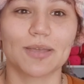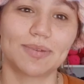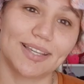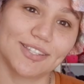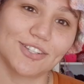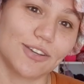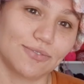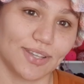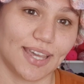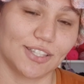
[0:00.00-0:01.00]
Please
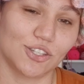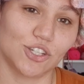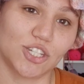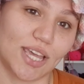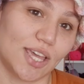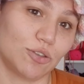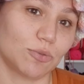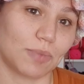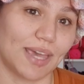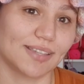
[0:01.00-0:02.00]
don't forget to share
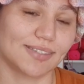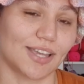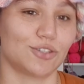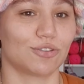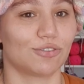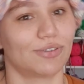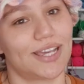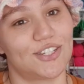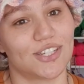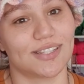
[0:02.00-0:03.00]
your makes and your
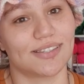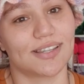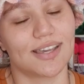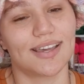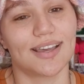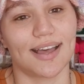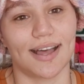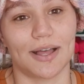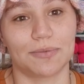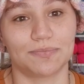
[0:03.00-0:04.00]
creations
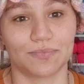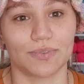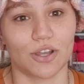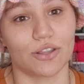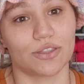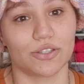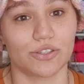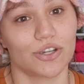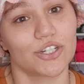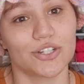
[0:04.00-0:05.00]
on the
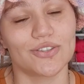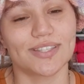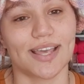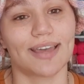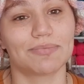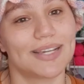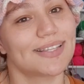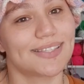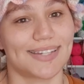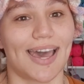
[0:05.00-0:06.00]
socials, and
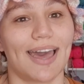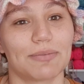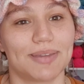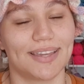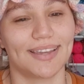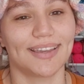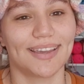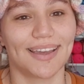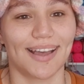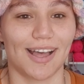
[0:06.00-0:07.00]
please tag me.
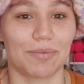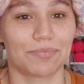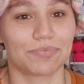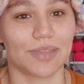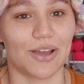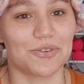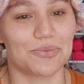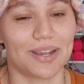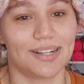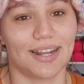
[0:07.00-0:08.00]
I would
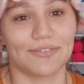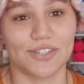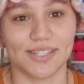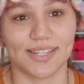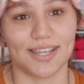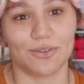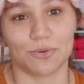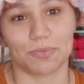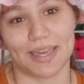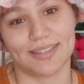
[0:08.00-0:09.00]
really love to see
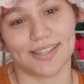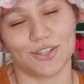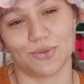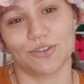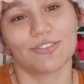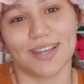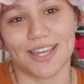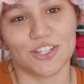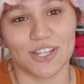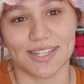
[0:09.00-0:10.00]
your makes and your
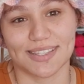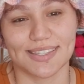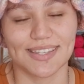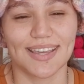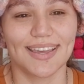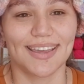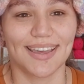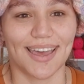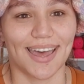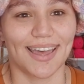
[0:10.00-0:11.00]
creations.
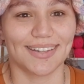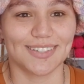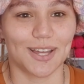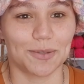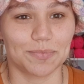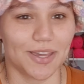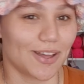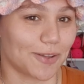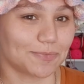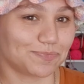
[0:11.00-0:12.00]
And
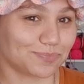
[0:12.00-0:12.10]
yeah,